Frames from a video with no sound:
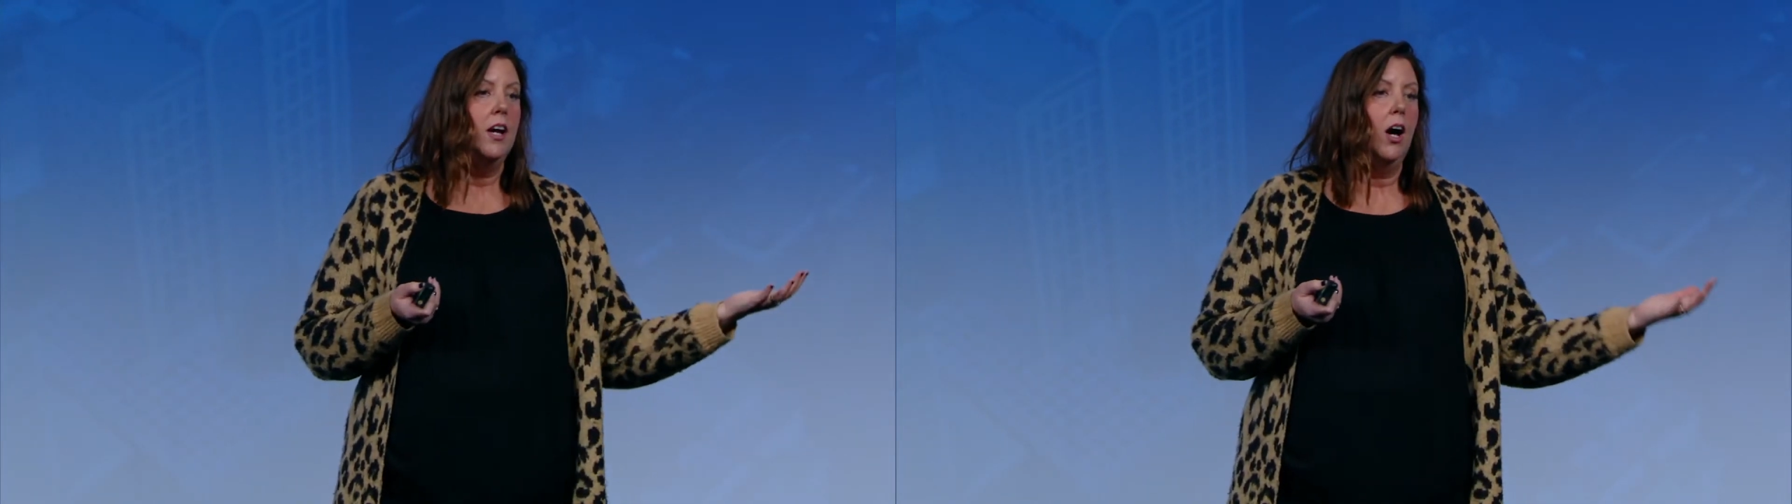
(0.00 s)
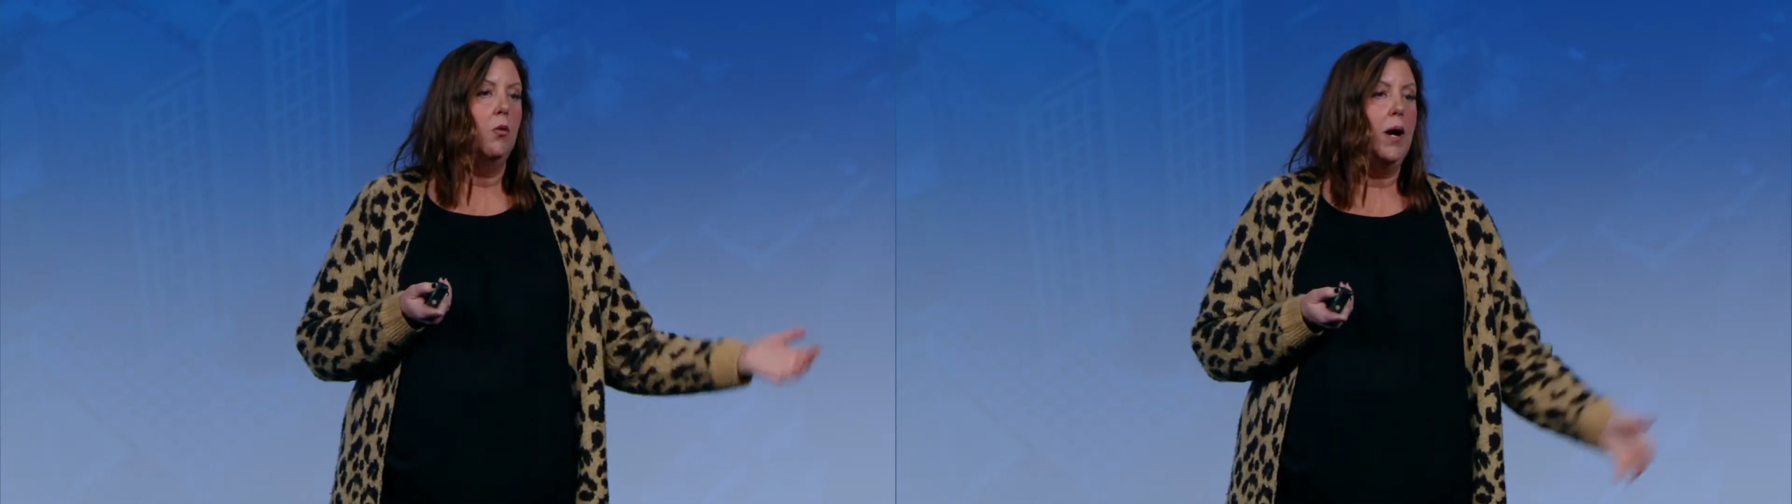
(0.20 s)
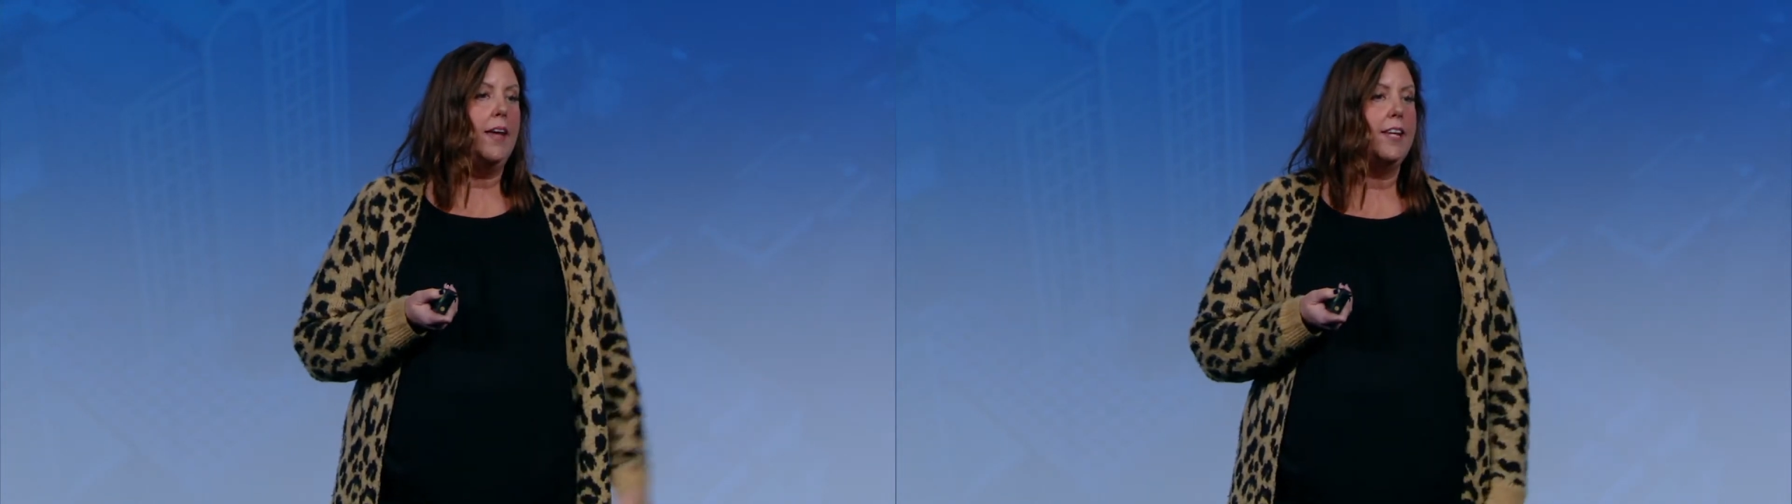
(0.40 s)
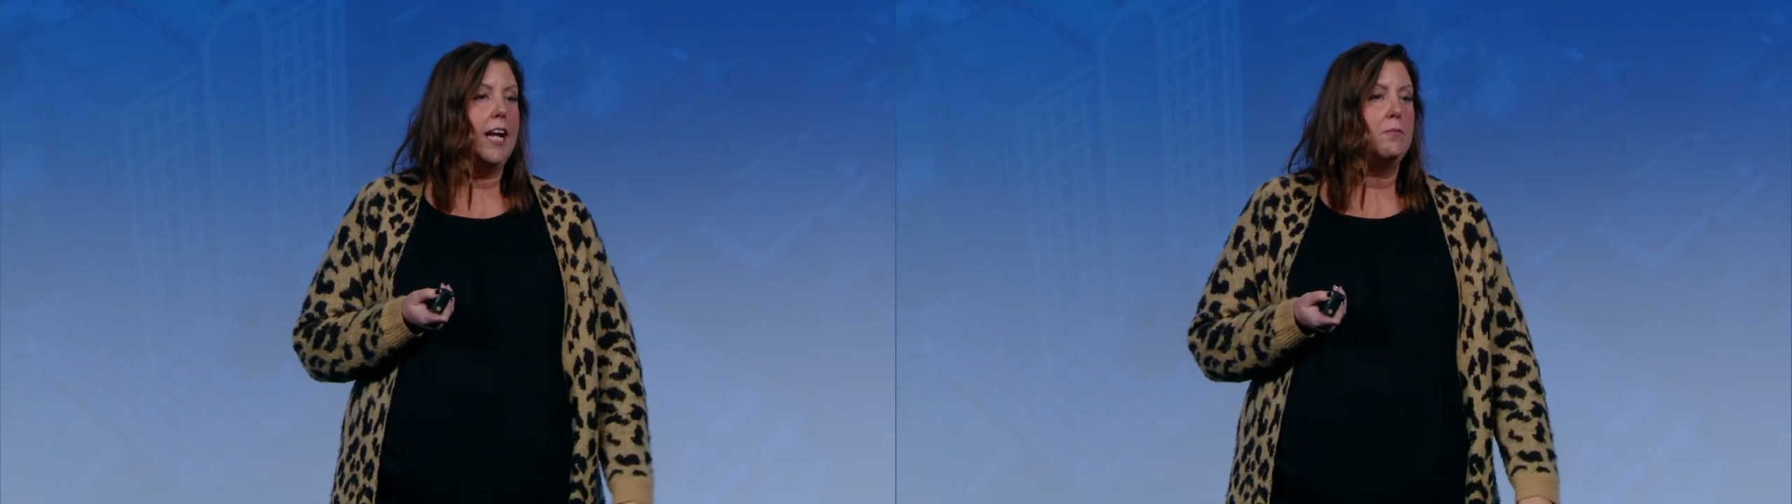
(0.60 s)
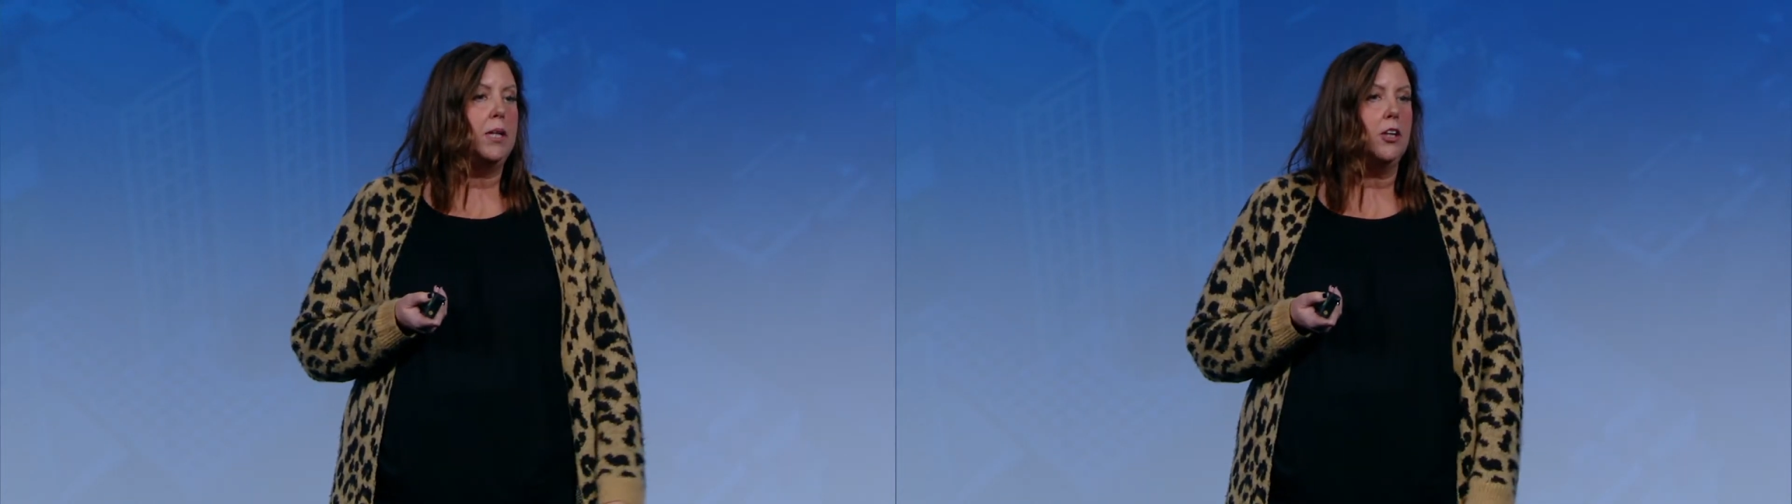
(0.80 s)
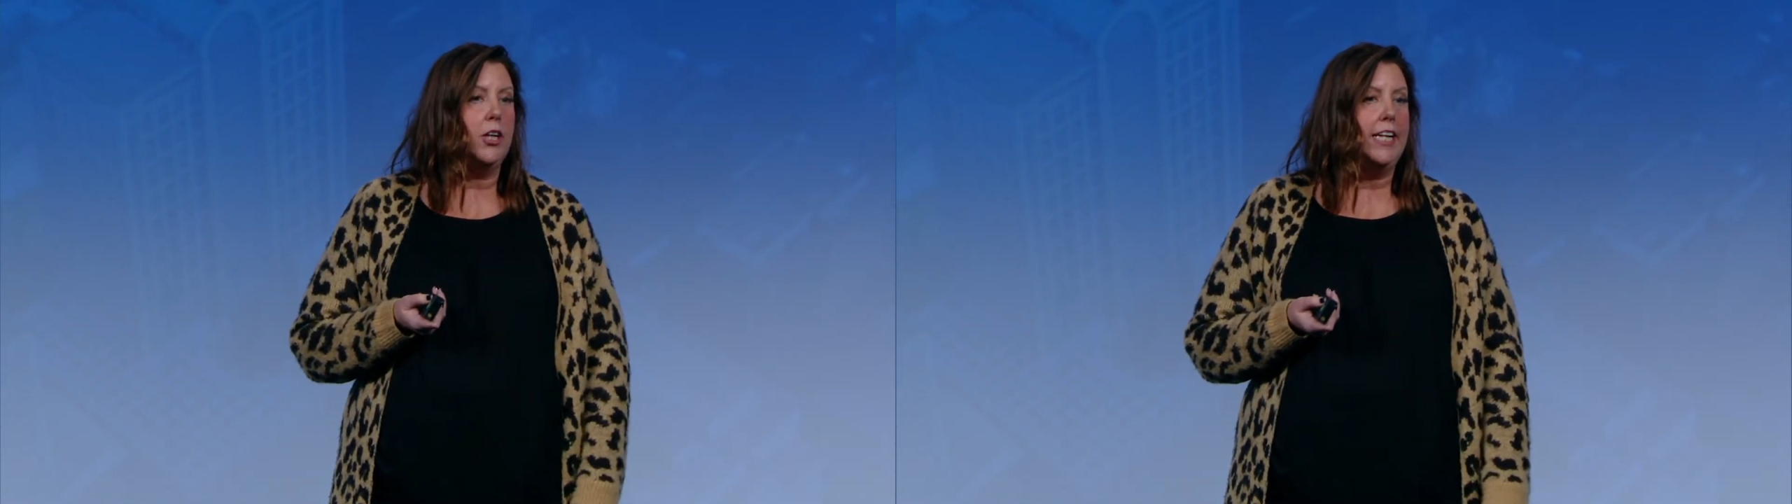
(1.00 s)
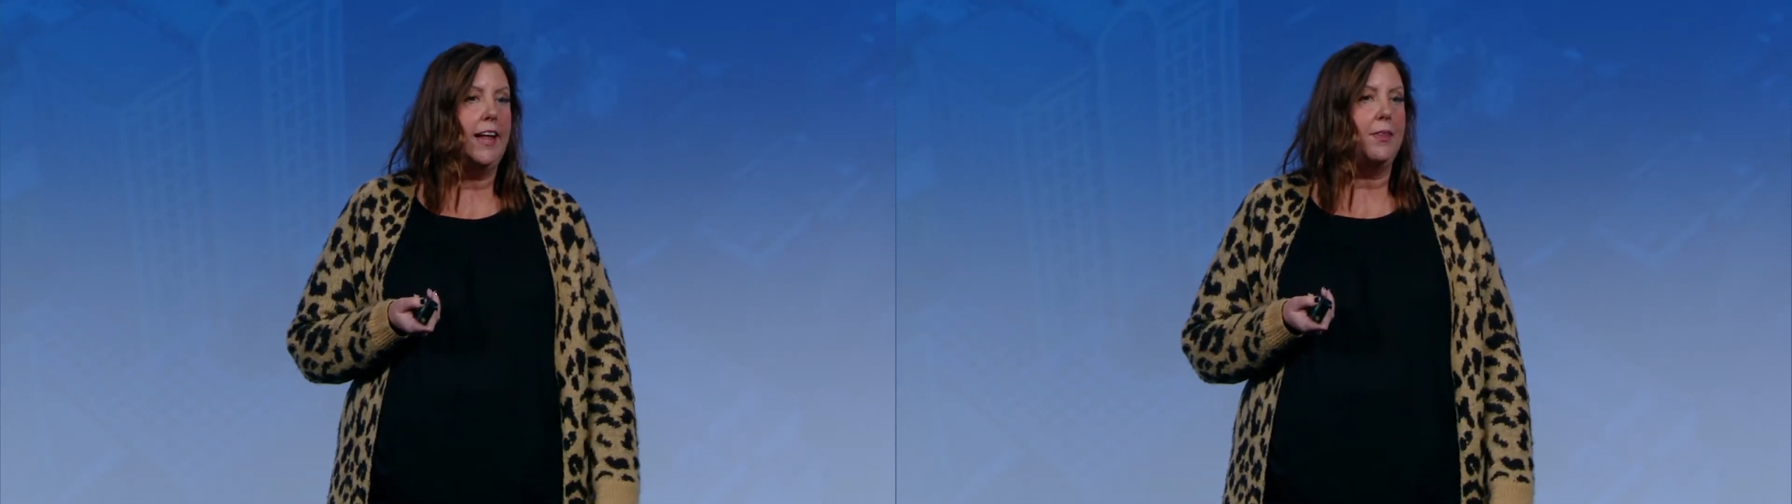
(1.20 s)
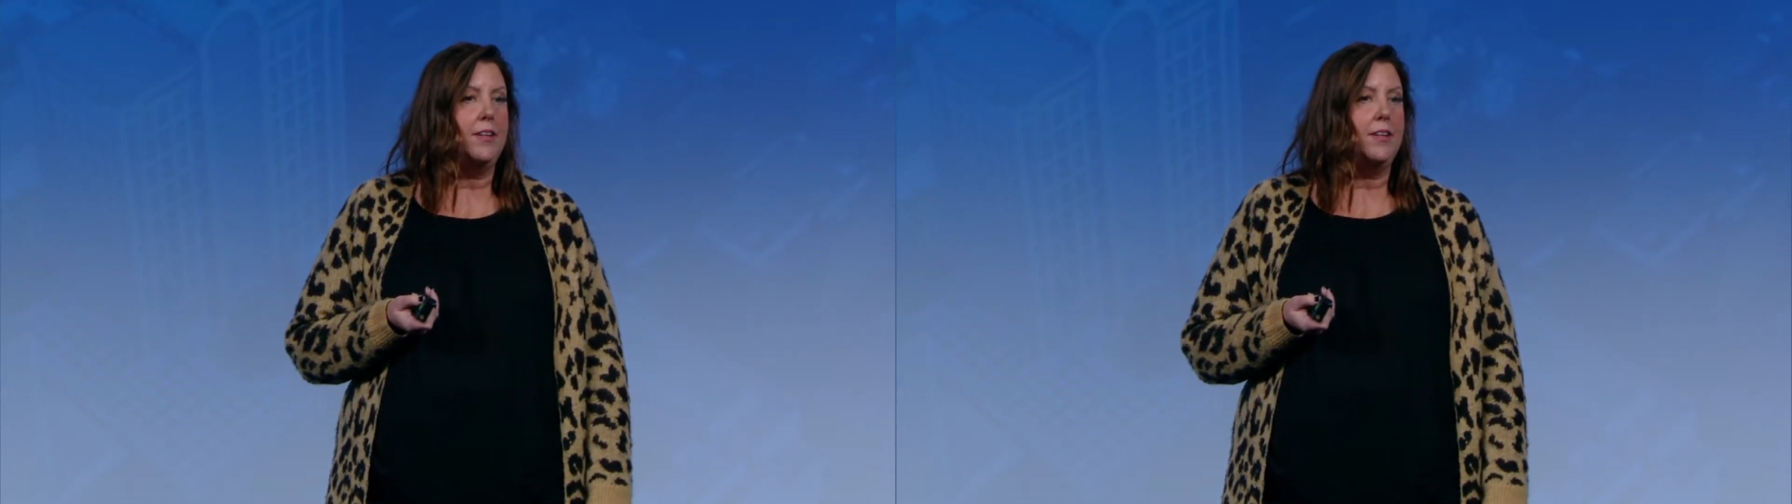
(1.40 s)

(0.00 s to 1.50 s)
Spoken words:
a way that I've been looking at the